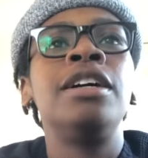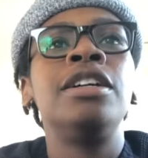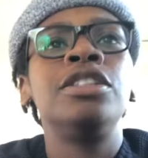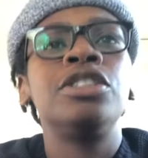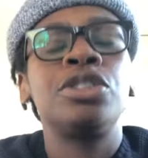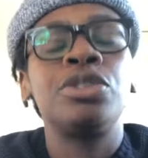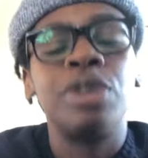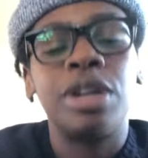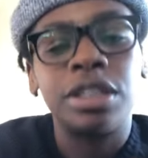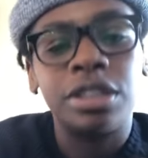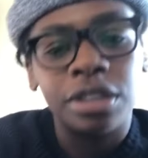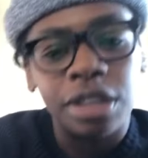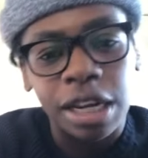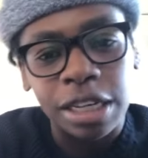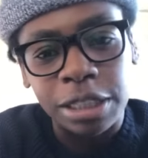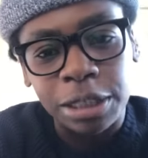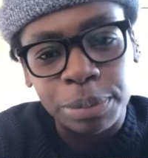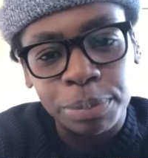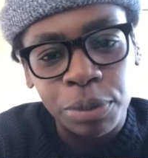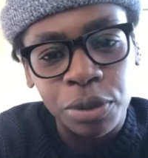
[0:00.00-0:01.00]
So I
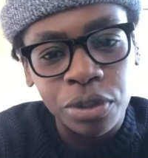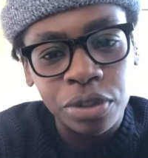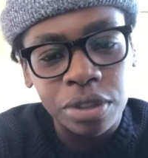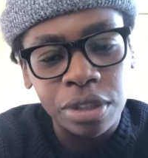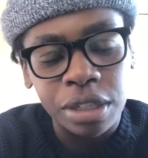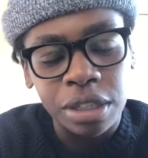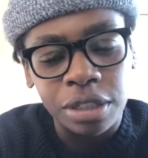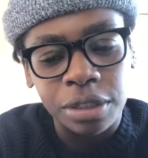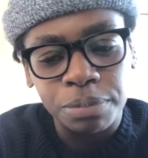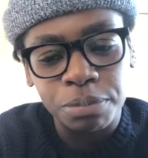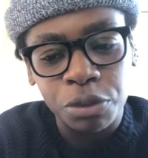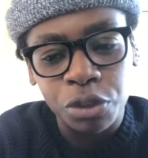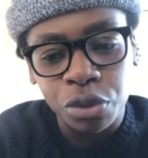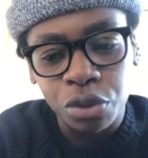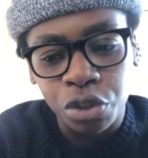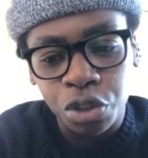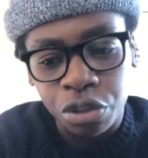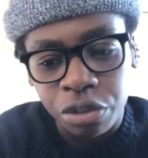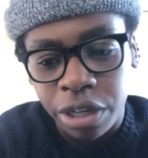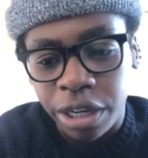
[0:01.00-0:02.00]
spoke to
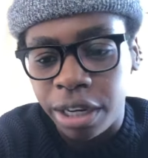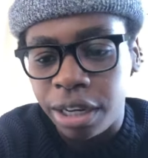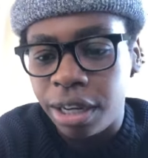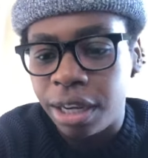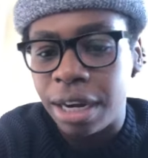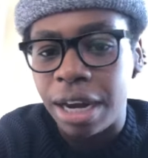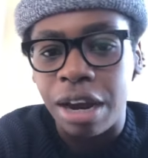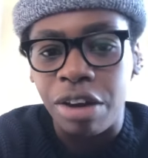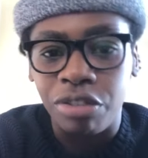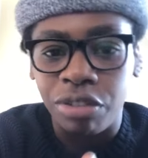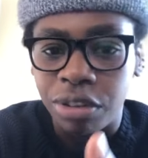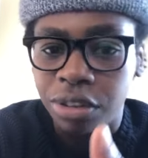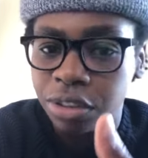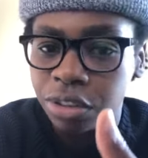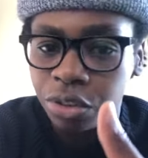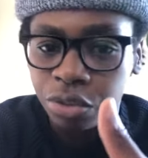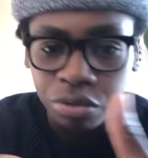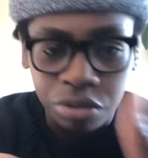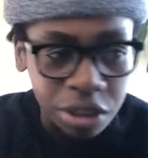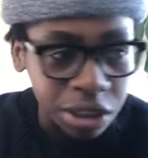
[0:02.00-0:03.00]
Trey, and I
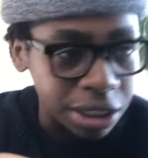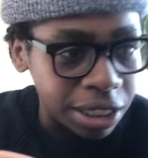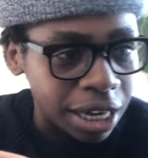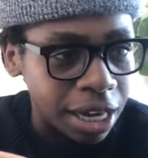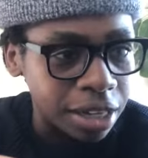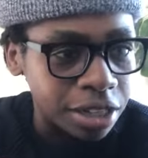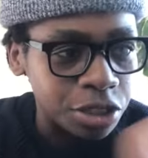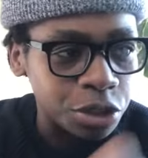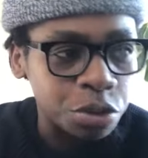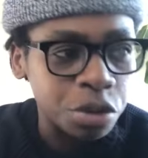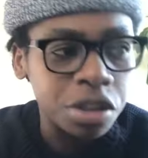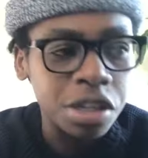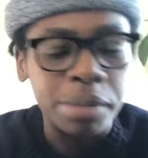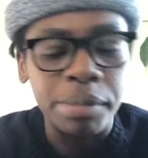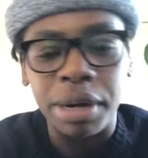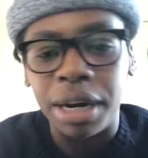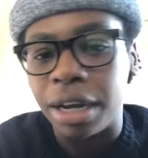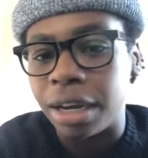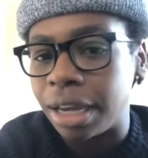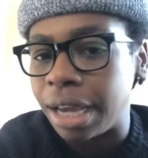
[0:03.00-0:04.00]
was really honest with him,
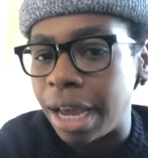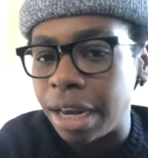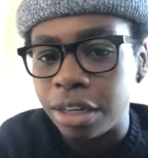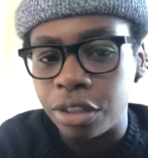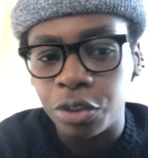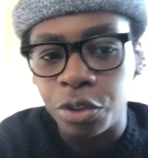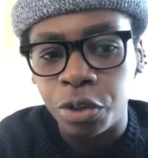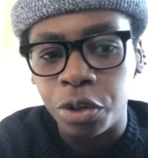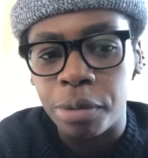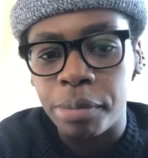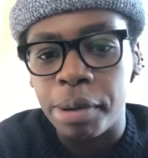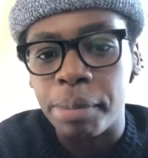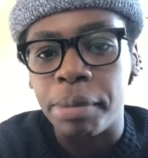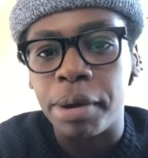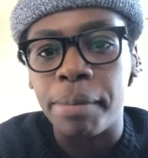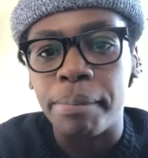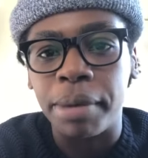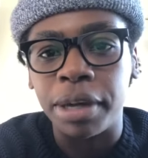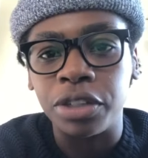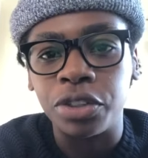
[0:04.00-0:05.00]
and I kind of told him
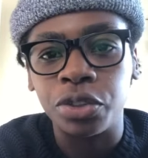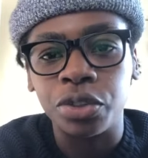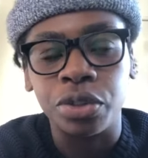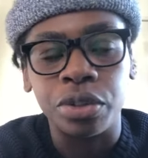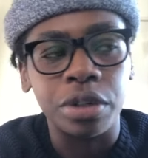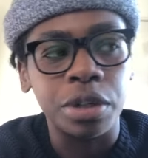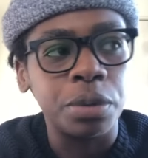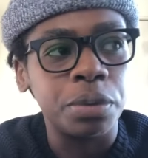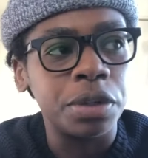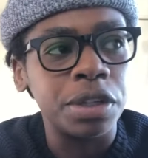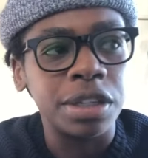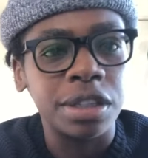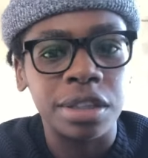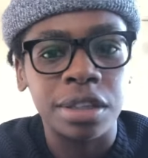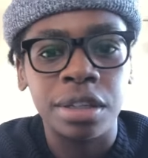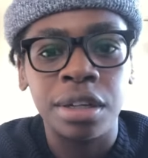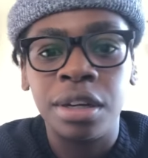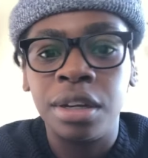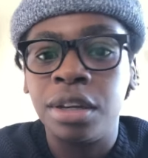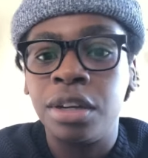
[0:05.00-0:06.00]
about my story with
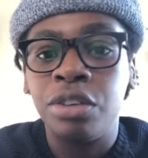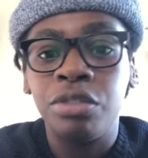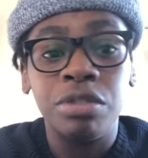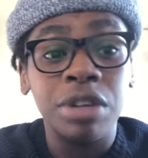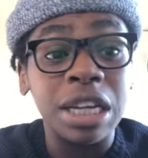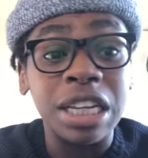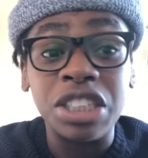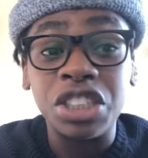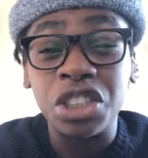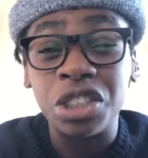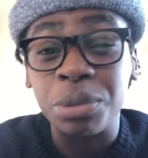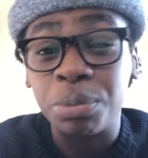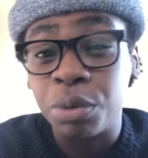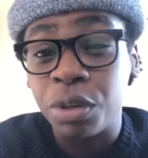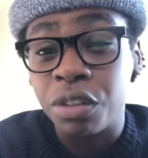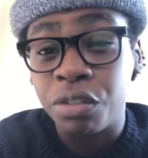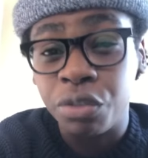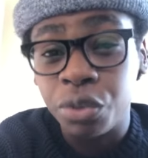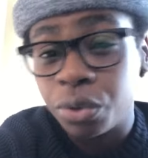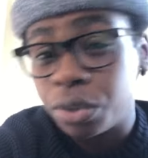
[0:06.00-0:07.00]
relationship
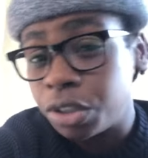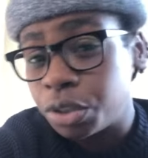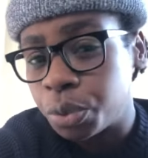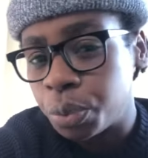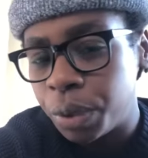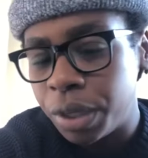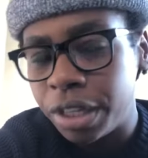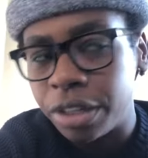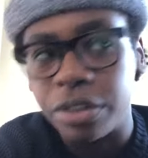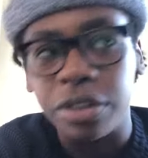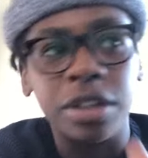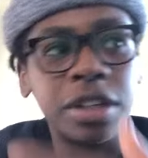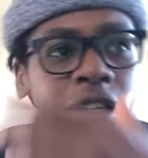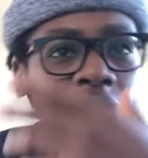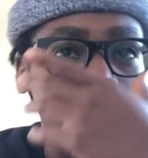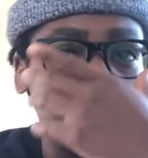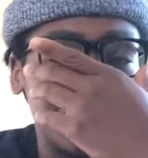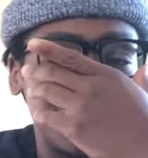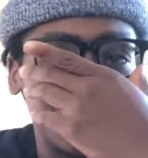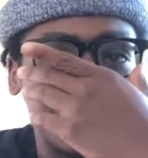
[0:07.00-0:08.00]
with food is weird.
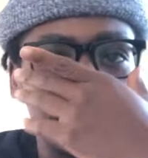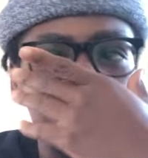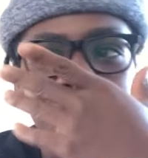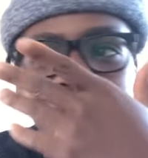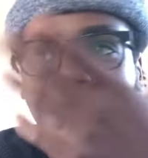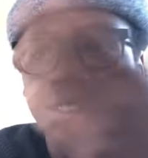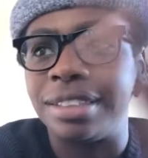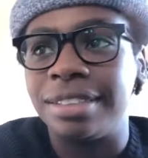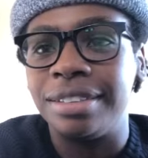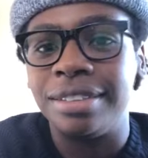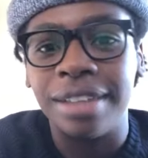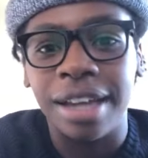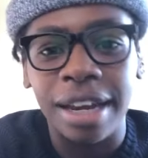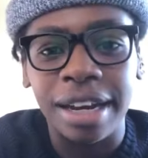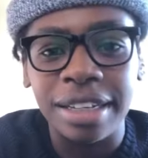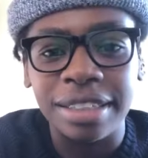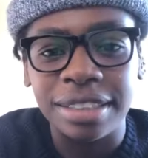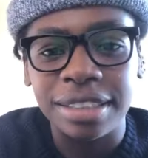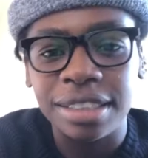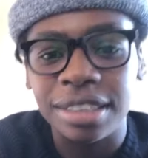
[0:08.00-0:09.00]
It's
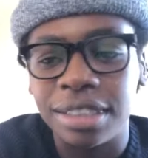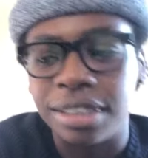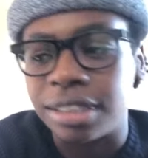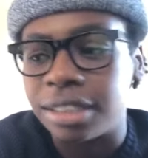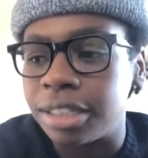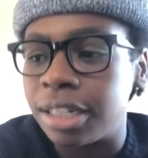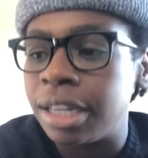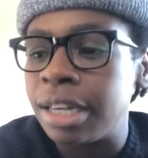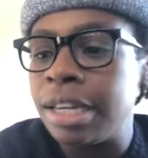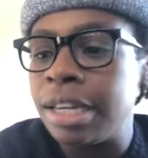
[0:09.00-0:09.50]
non-existent.